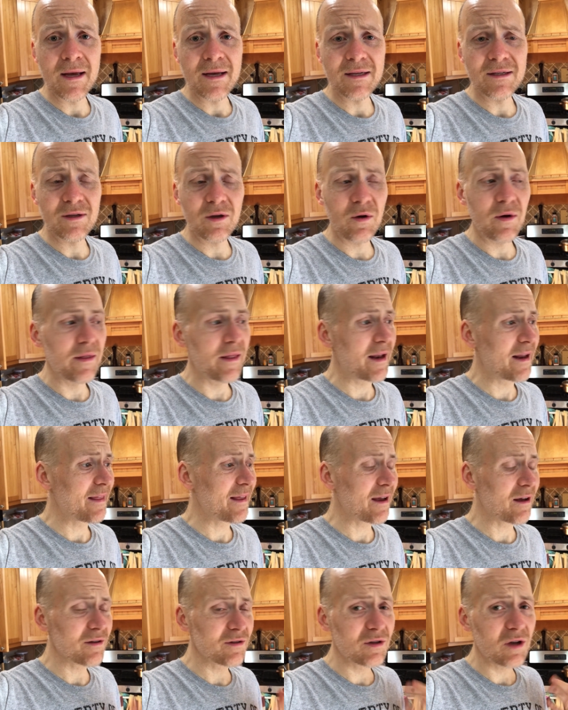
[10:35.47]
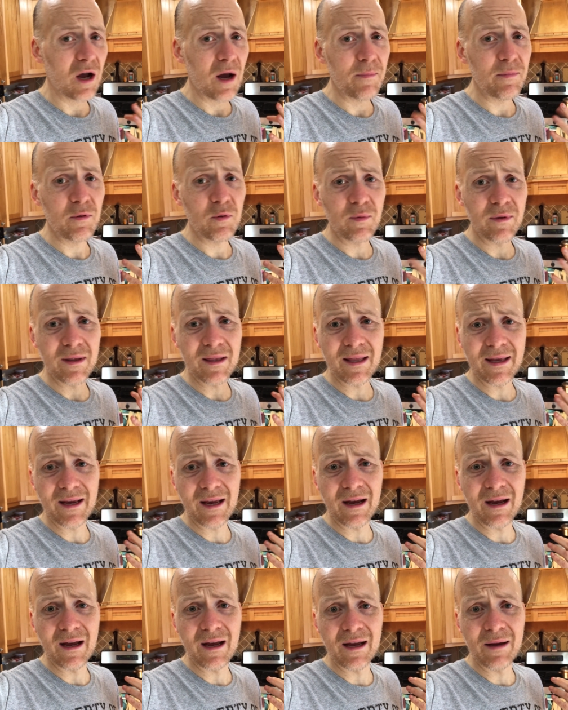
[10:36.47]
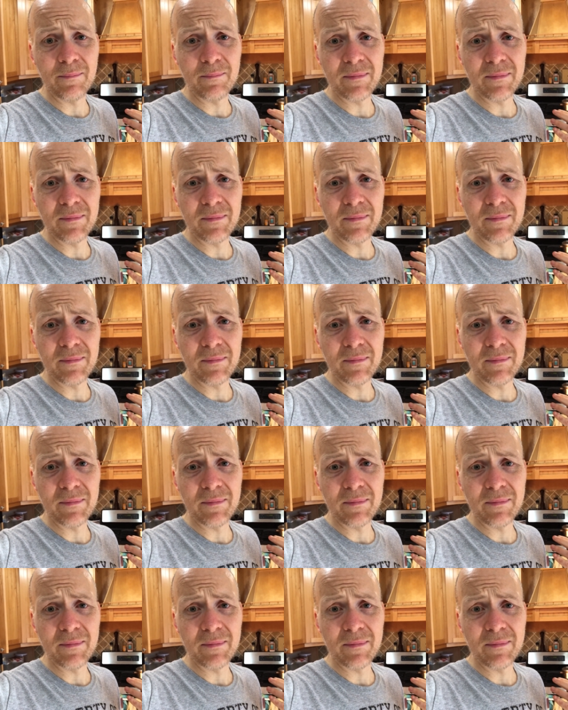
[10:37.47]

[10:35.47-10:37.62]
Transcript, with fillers: So, and then I think I'll top it with like a